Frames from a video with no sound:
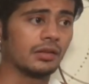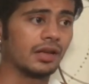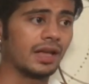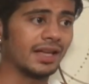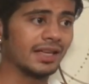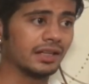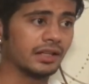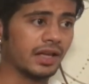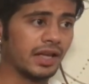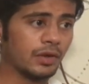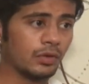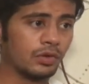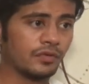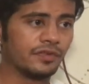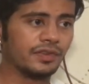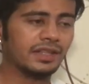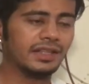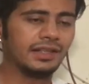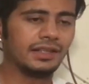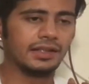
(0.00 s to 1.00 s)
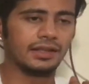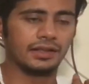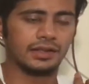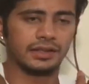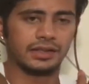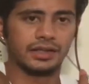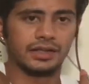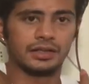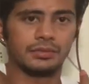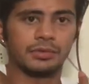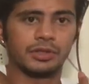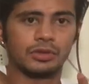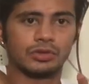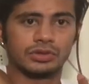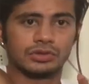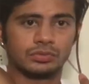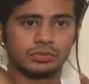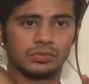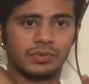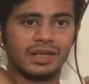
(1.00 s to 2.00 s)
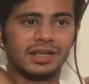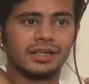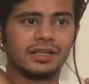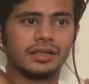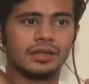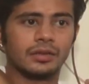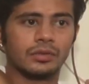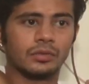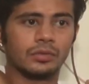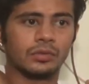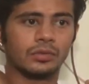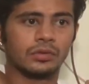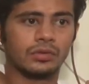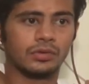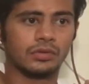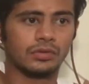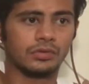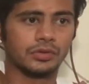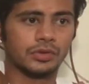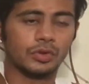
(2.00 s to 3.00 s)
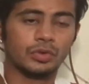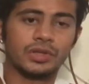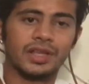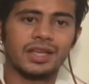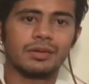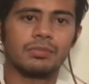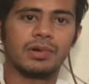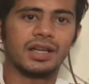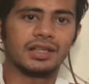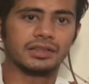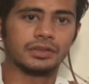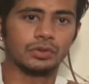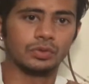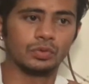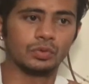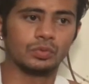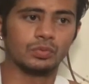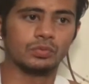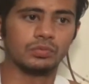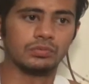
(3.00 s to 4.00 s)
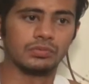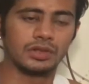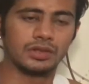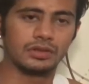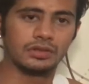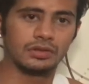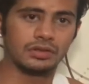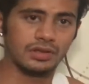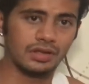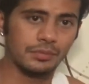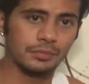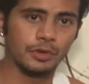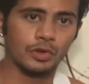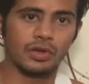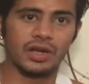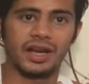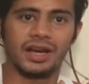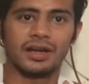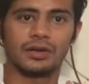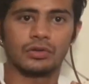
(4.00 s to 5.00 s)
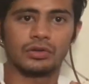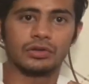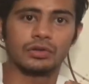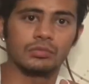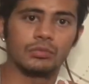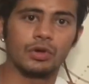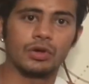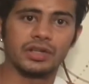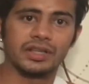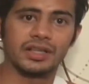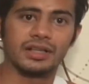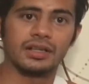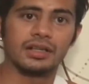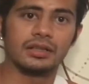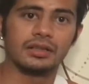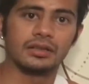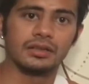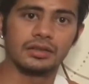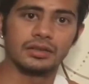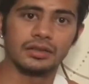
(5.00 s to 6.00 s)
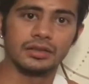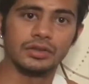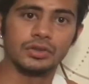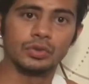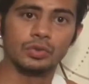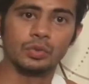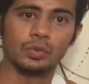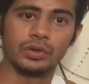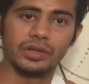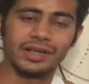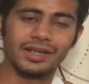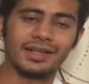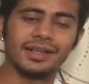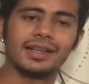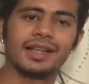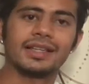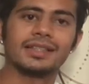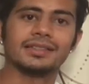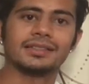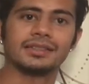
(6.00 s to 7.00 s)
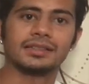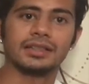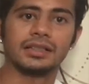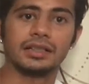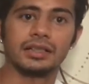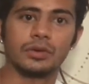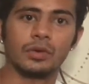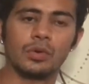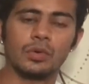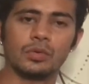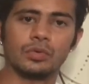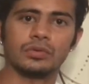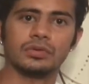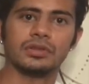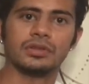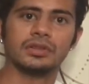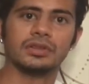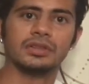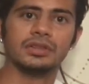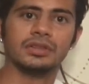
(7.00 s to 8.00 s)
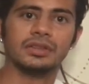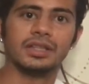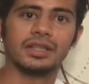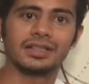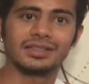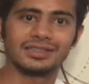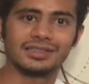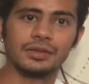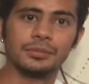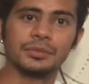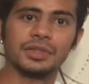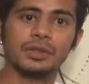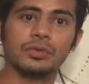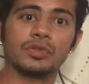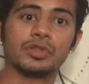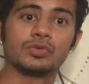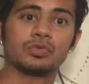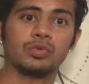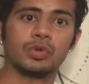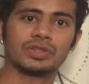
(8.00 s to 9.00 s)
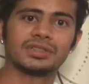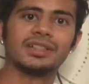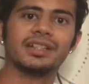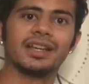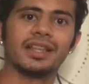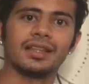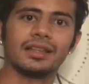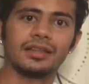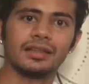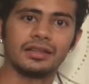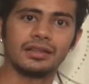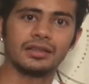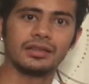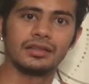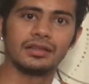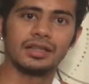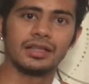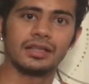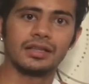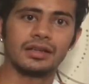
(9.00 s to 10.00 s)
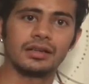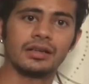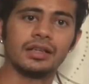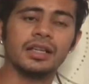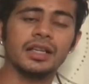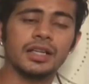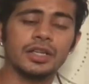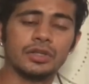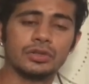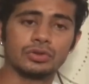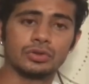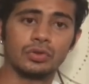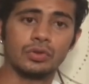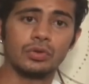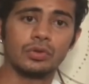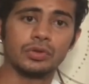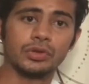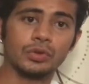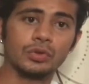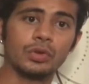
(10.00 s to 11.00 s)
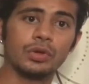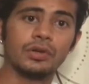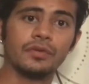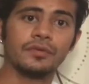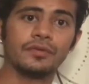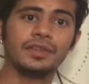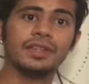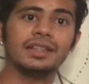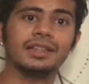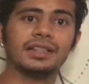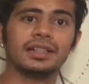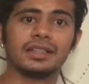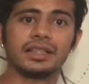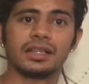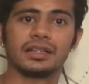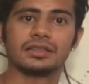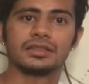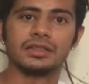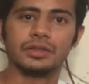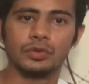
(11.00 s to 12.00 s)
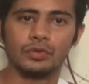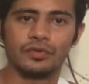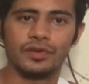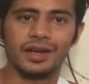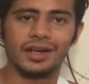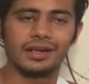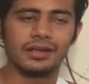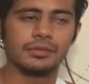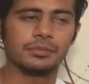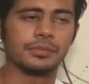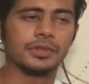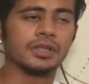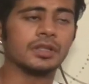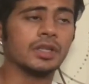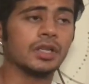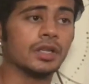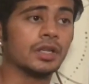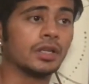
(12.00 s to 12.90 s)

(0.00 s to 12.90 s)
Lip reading: I could feel it, because when you take bath, you rub your hand on your body and you realize that, oh, there is something which wasn't there. So you could feel that there is a new fat lump.